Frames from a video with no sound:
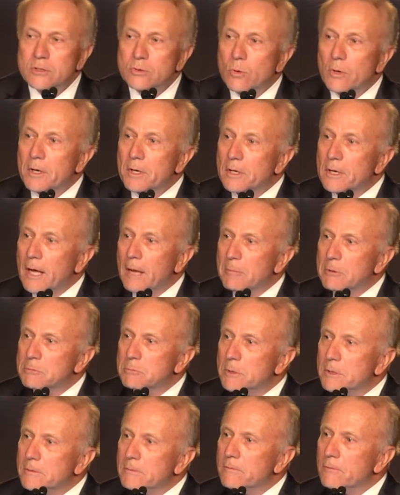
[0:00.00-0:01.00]
quite an
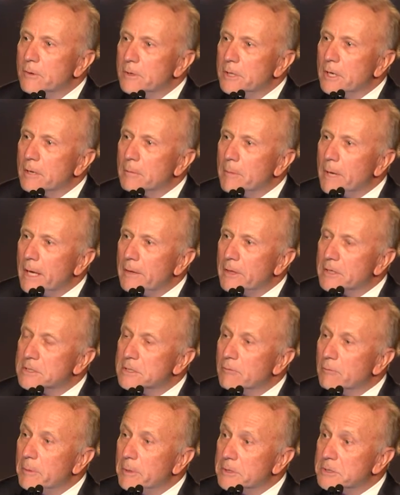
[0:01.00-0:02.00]
accomplishment for a young man that's
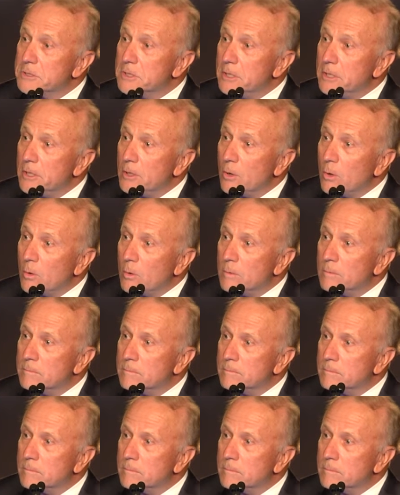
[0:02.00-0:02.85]
never been a CEO,